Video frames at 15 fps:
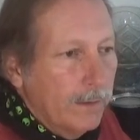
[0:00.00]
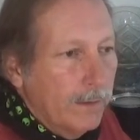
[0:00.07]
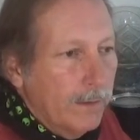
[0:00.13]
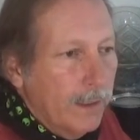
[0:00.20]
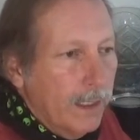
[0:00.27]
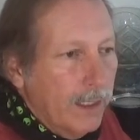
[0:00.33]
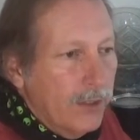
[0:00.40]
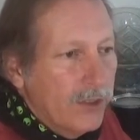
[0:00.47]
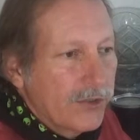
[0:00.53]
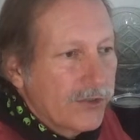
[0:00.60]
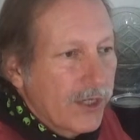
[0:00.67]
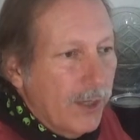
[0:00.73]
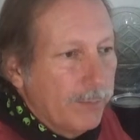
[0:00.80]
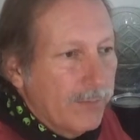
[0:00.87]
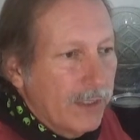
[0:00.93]
into
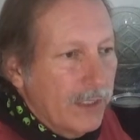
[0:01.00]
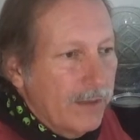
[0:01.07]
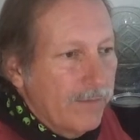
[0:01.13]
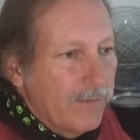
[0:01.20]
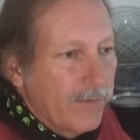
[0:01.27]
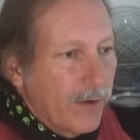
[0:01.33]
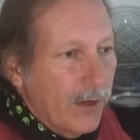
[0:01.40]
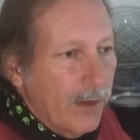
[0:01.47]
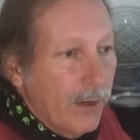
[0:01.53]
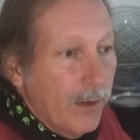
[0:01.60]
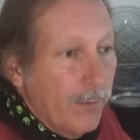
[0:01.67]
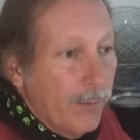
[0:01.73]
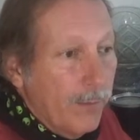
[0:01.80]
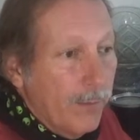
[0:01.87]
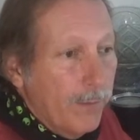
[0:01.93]
something
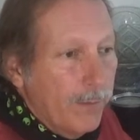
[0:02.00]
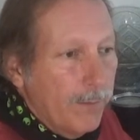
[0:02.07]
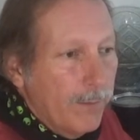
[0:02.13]
from